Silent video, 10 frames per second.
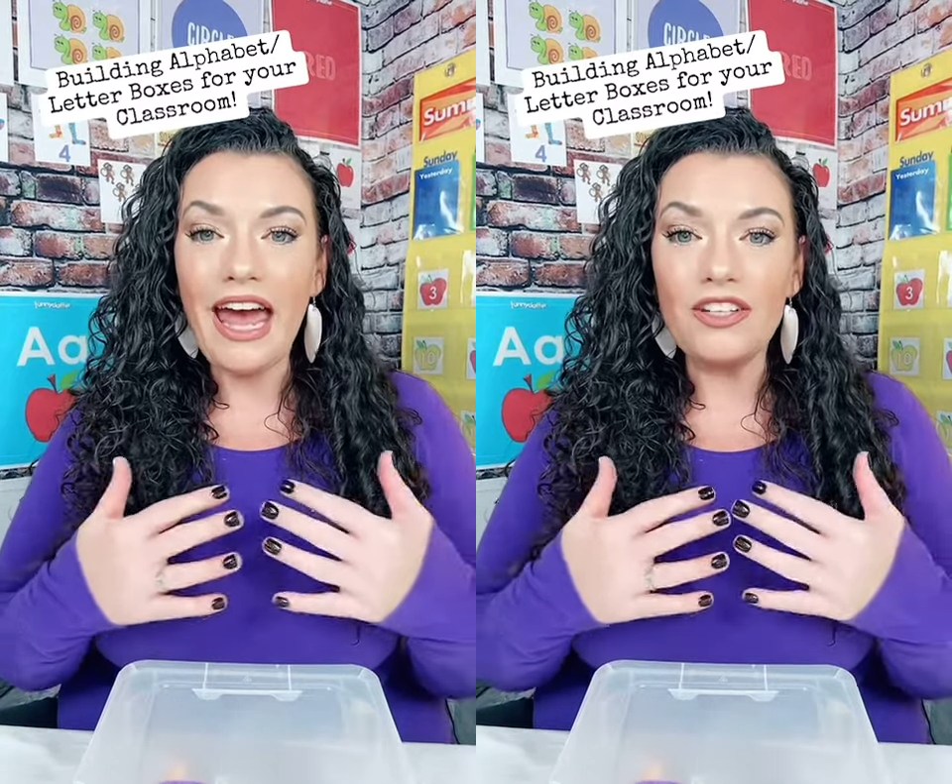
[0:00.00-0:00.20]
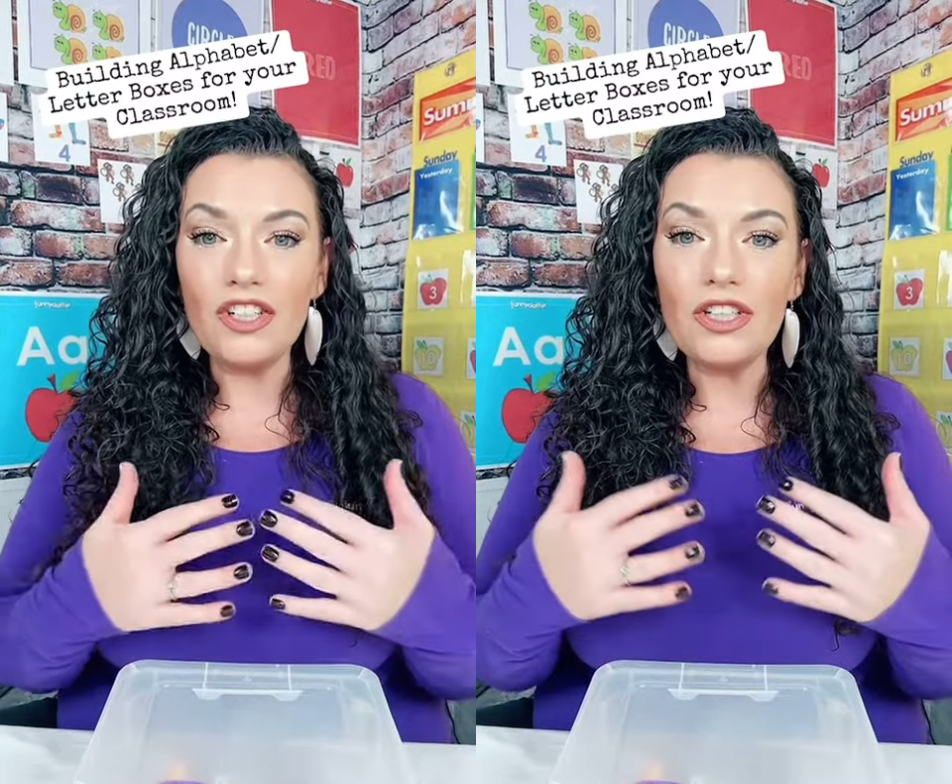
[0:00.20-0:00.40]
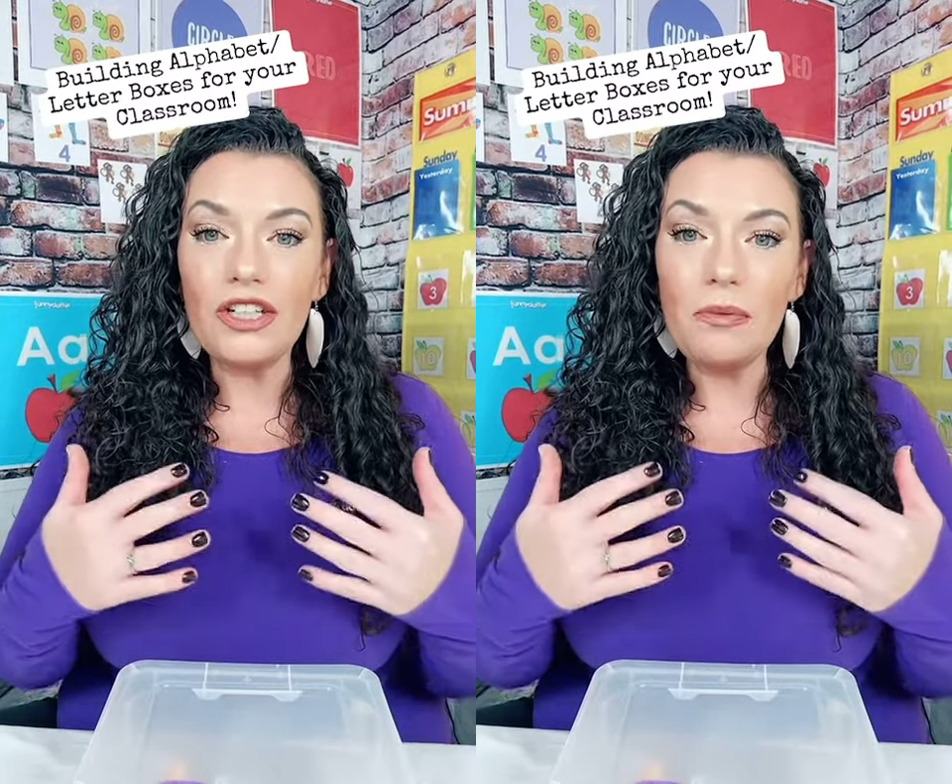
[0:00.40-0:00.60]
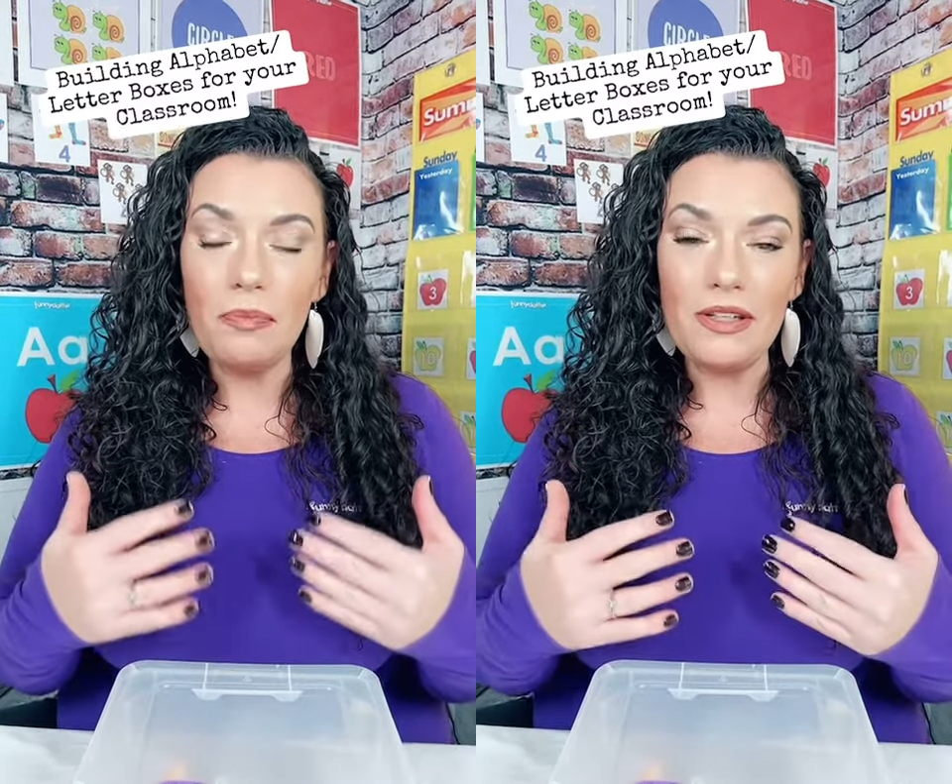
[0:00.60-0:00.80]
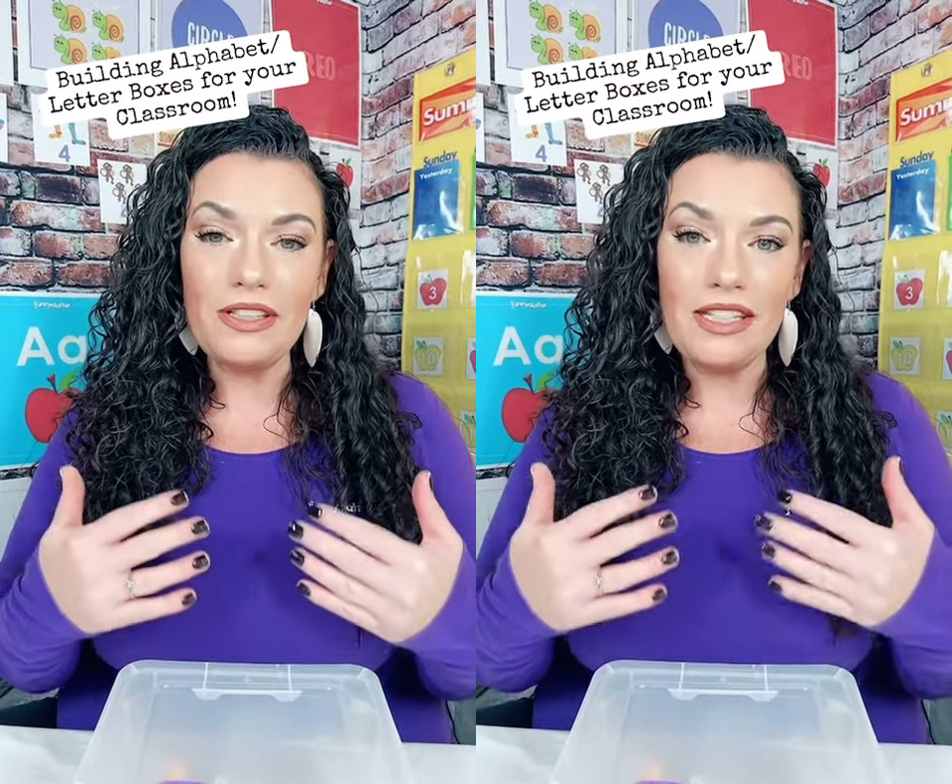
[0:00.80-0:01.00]
and you're going to
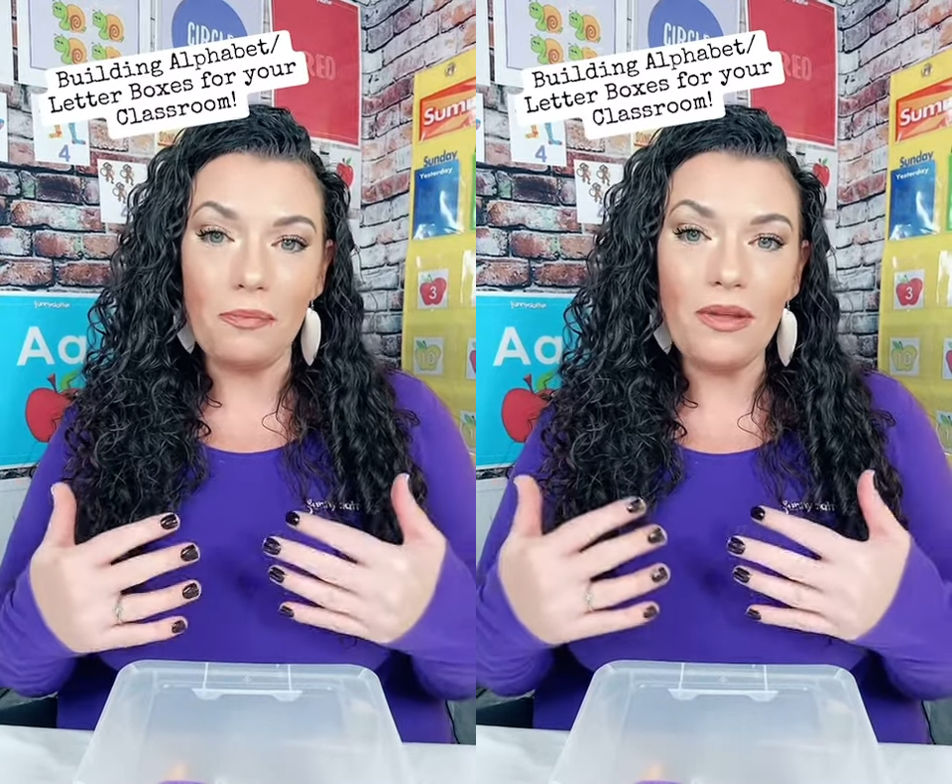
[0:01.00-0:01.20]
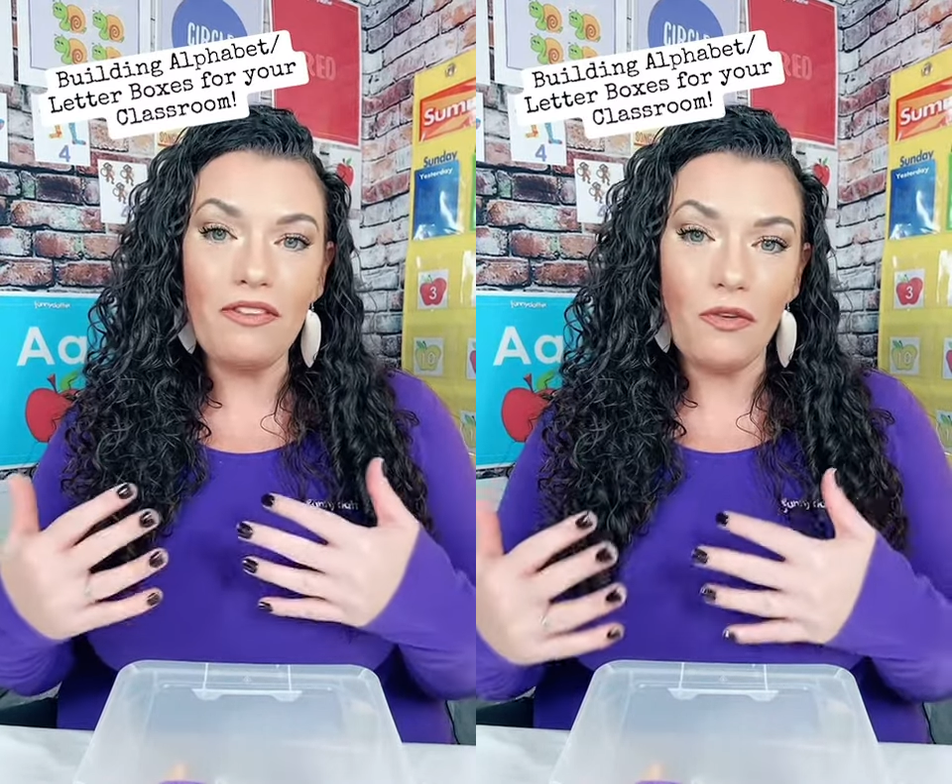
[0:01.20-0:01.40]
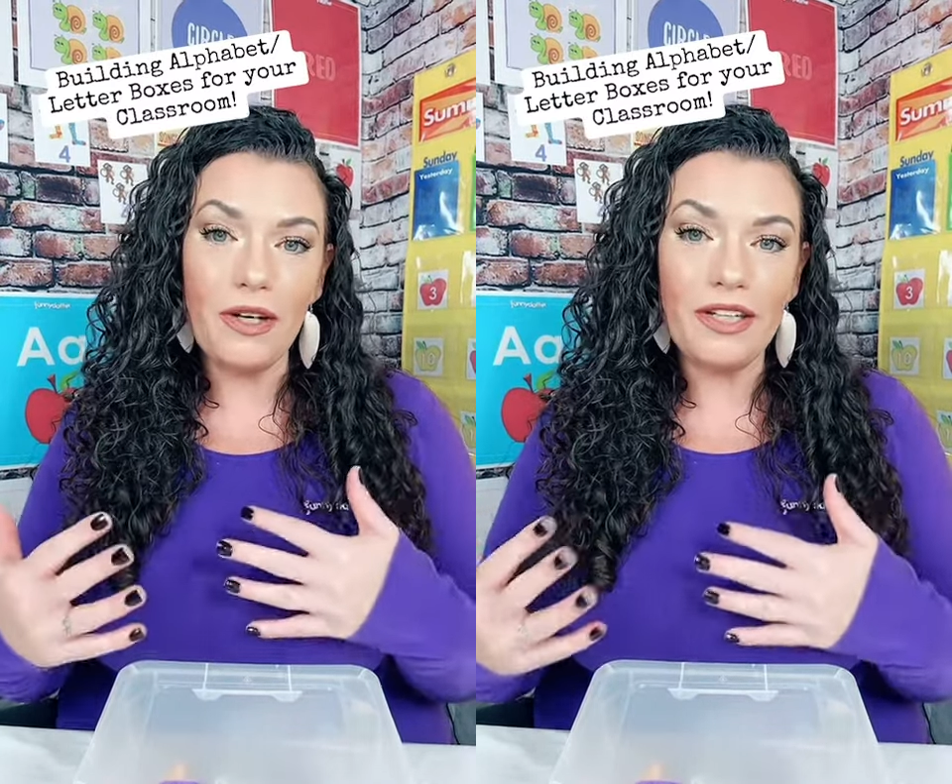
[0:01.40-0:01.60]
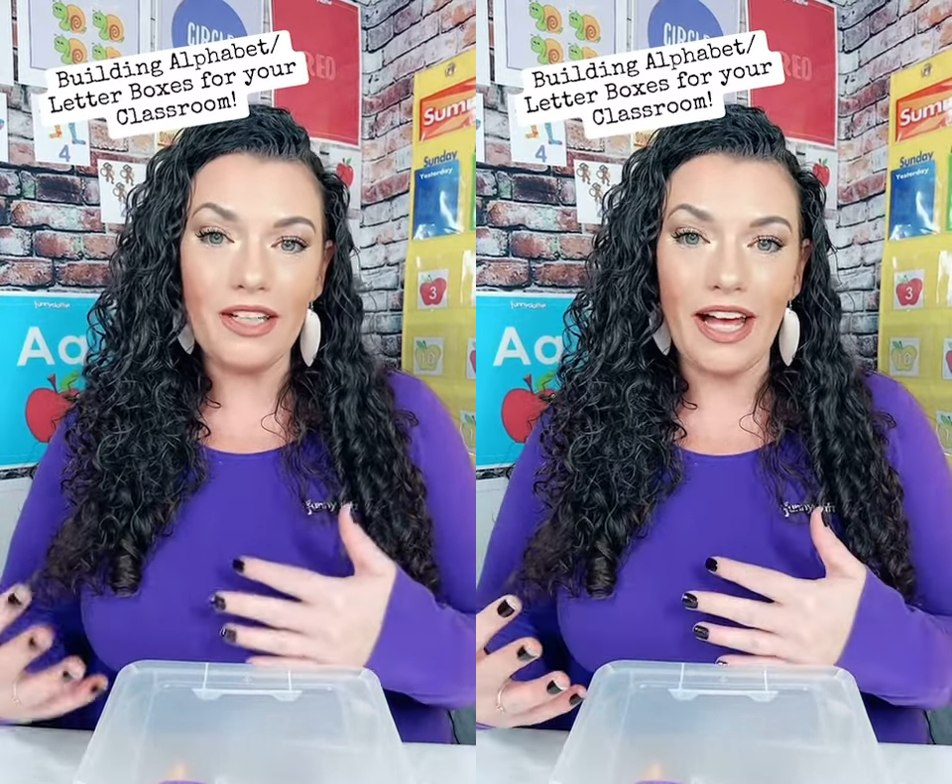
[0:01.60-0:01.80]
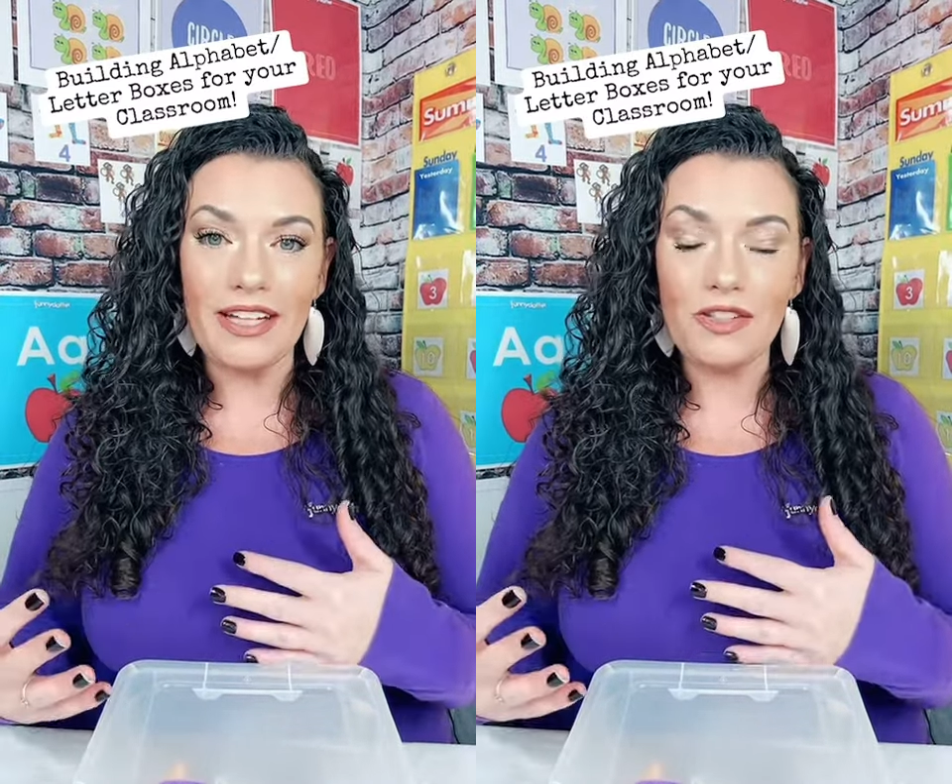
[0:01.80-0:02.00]
build something for your
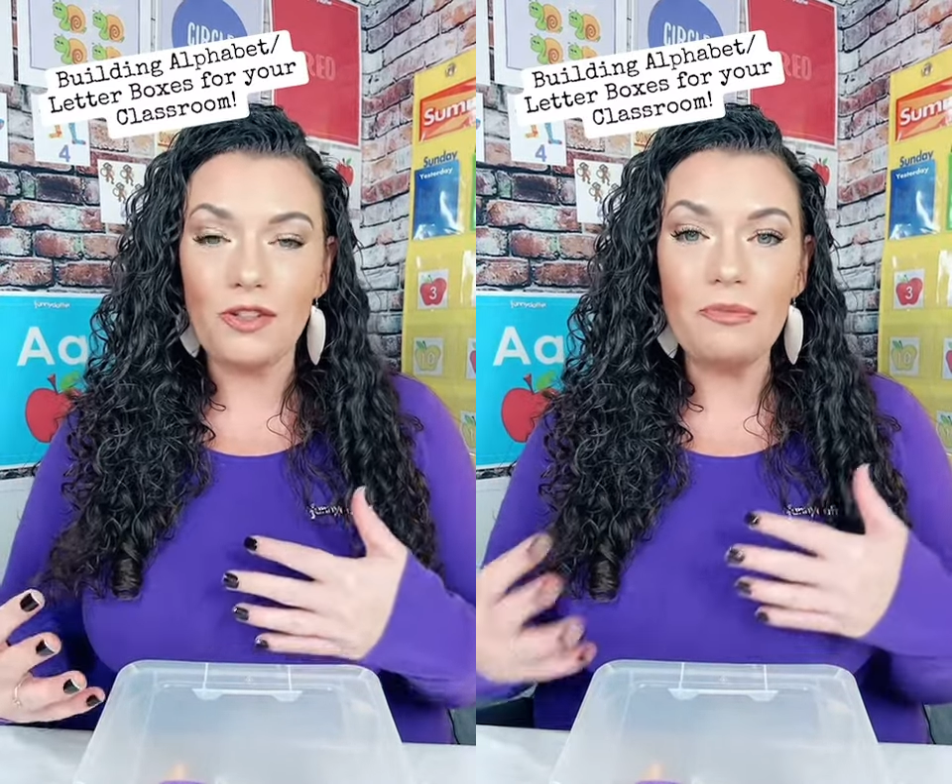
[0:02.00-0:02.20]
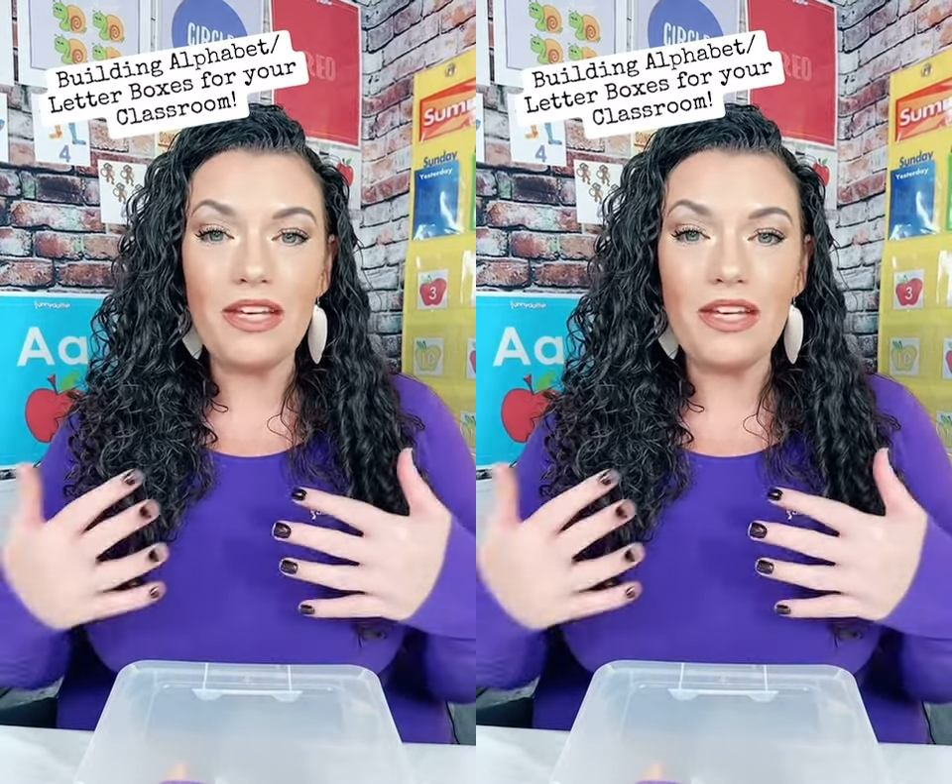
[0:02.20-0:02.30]
classroom